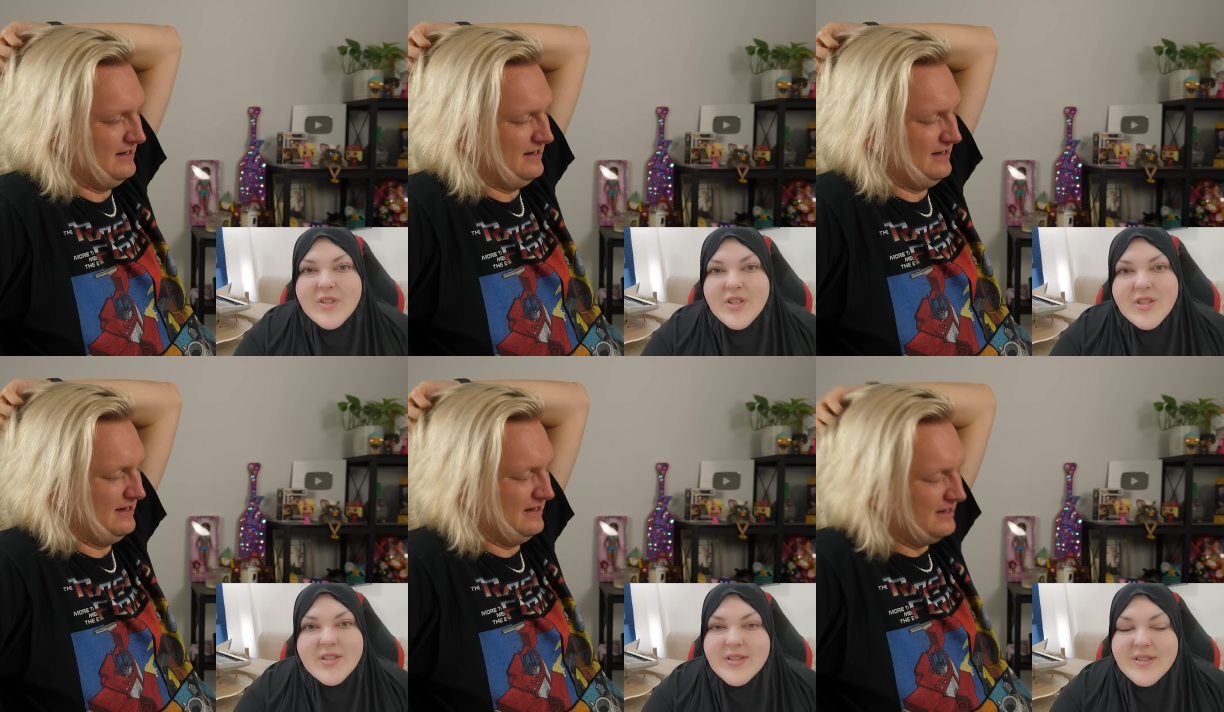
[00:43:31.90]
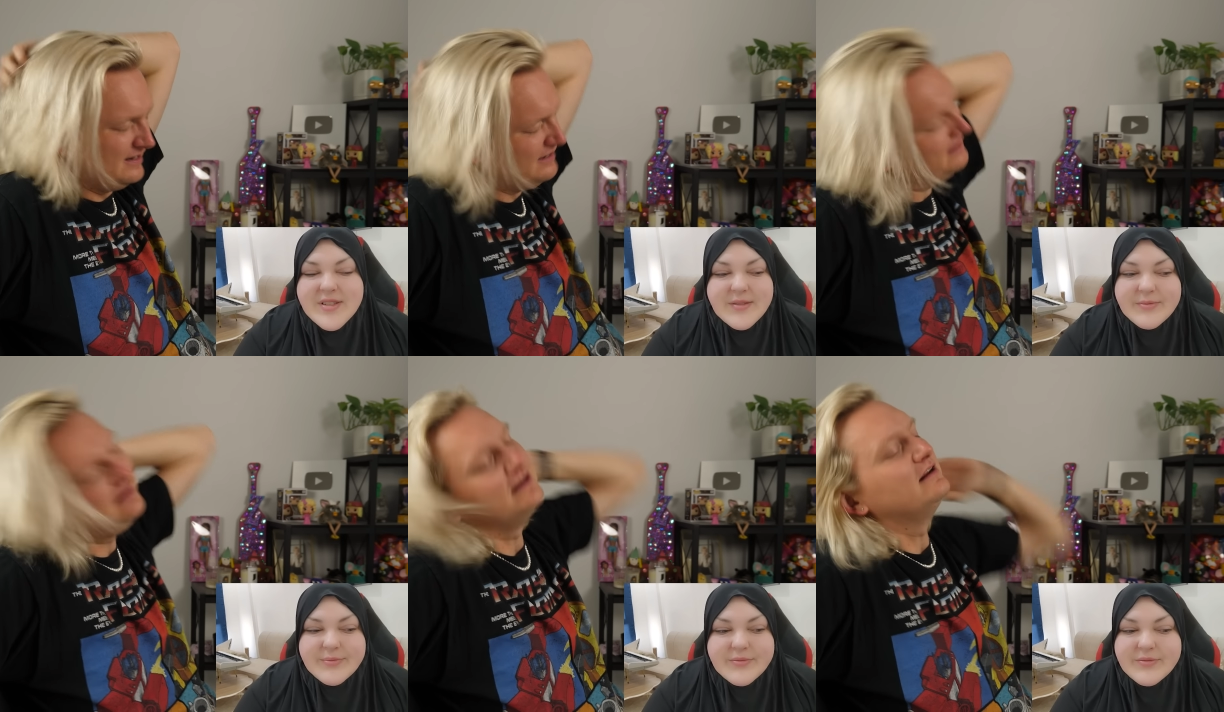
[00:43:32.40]
Speaker 1: Just
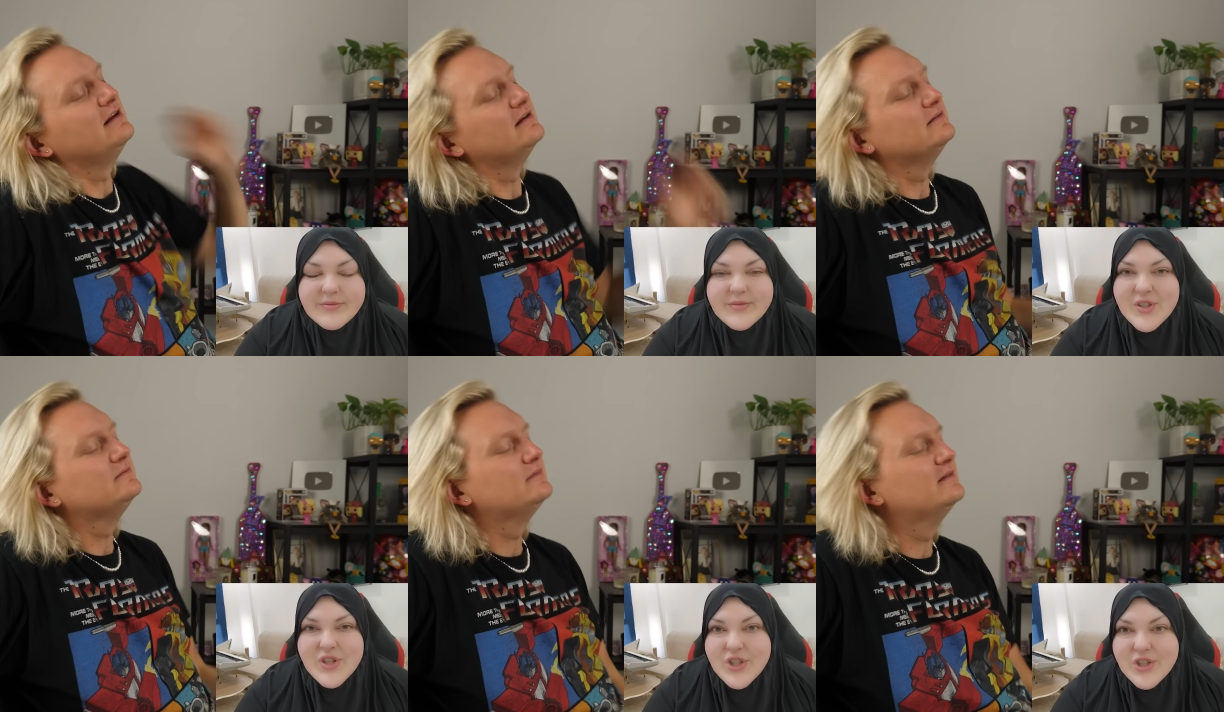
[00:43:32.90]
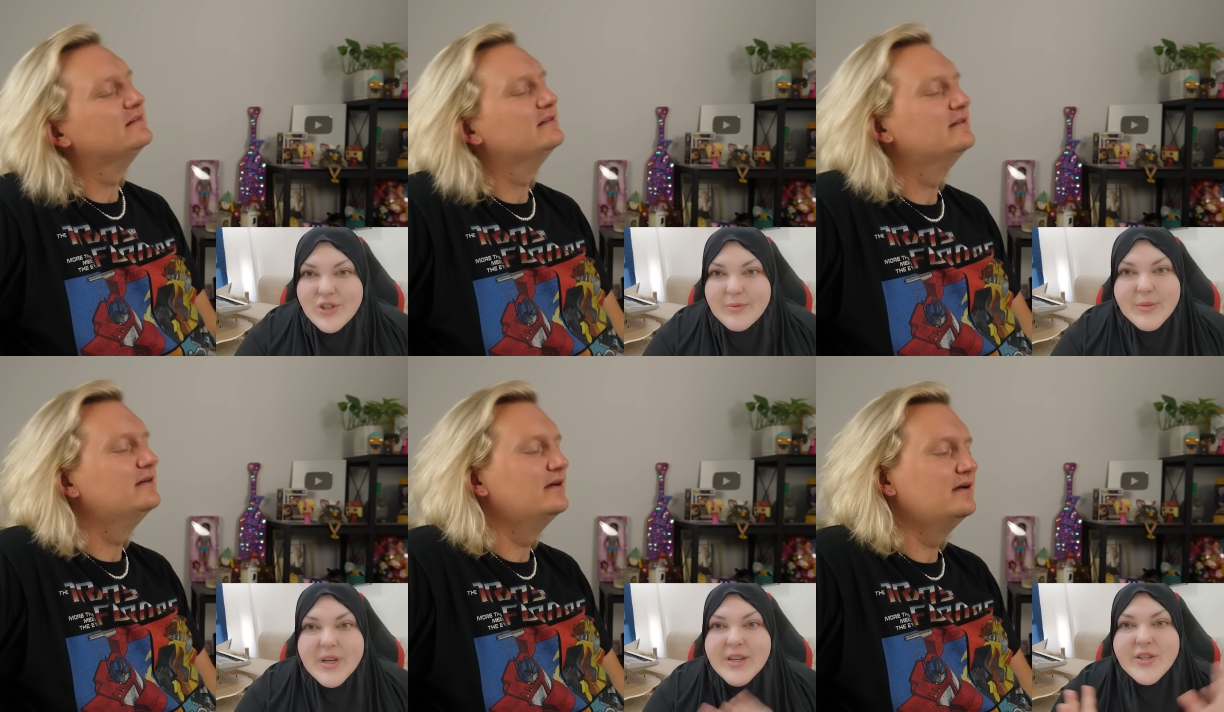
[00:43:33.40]
shh,
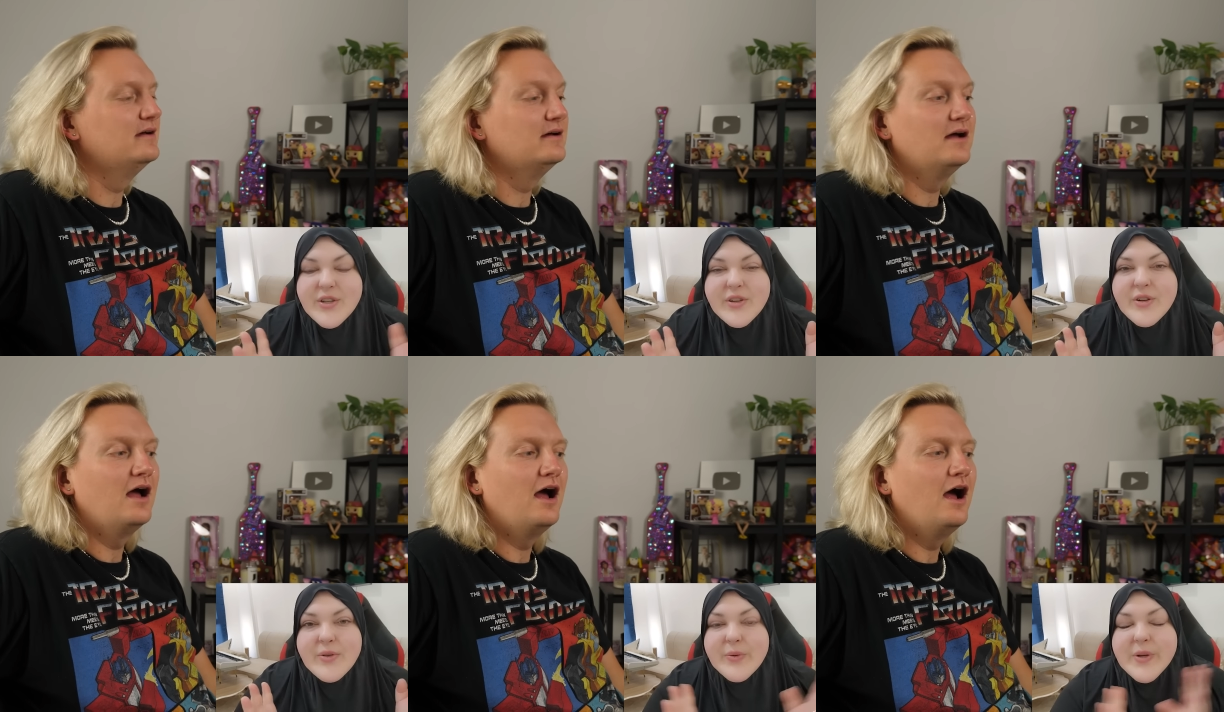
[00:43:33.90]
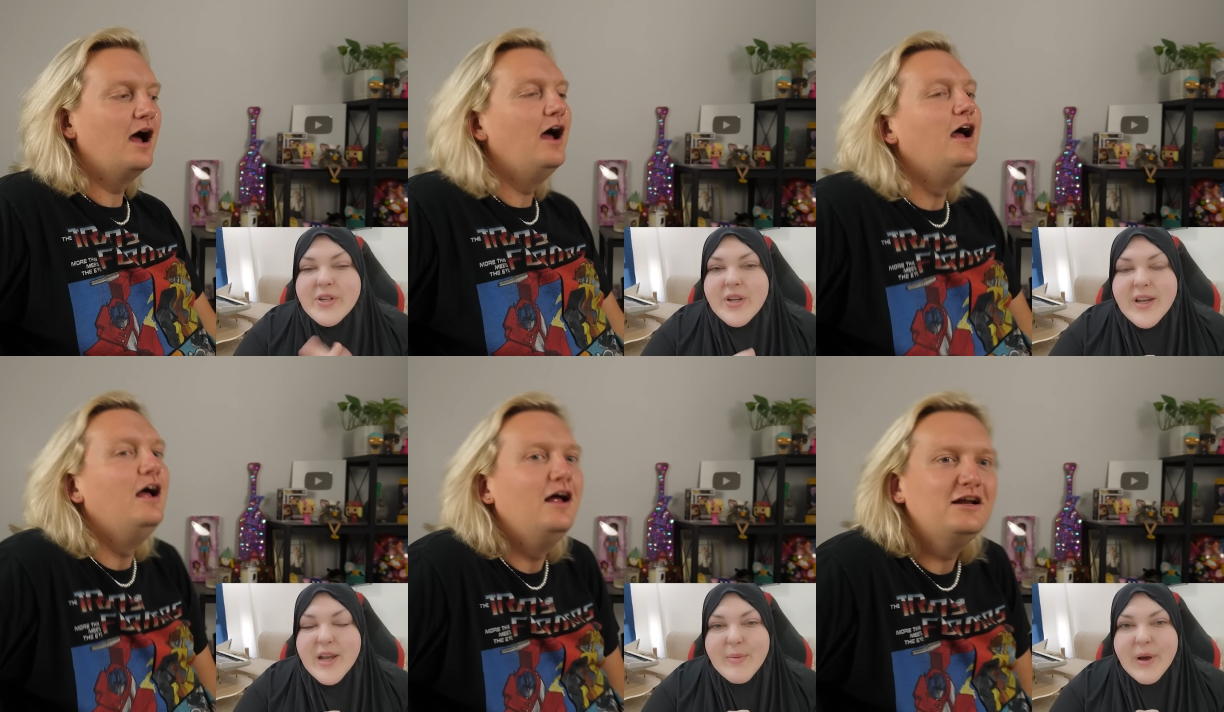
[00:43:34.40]
because you don't know what you're talking